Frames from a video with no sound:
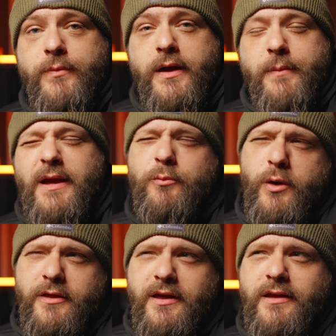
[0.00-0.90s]

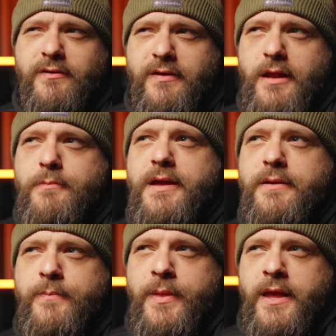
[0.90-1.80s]
I think it's
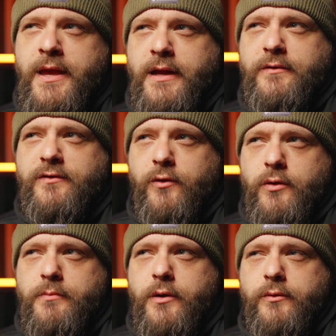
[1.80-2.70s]
10-bit in
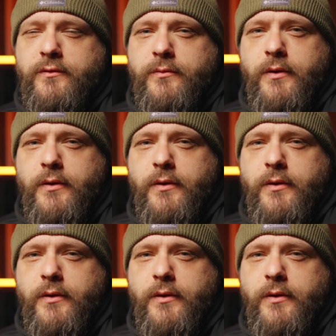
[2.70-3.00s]
certain modes.